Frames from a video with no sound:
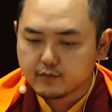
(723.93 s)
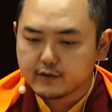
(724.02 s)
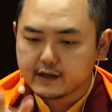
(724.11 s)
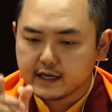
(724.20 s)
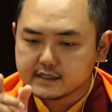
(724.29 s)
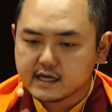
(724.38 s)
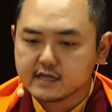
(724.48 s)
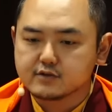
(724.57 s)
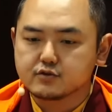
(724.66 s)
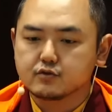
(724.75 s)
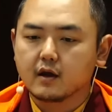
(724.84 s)
We are
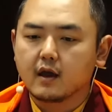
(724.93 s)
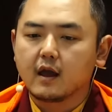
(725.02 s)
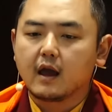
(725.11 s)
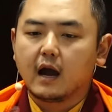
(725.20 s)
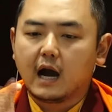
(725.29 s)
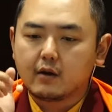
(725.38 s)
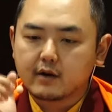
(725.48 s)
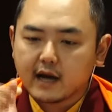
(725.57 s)
attached to our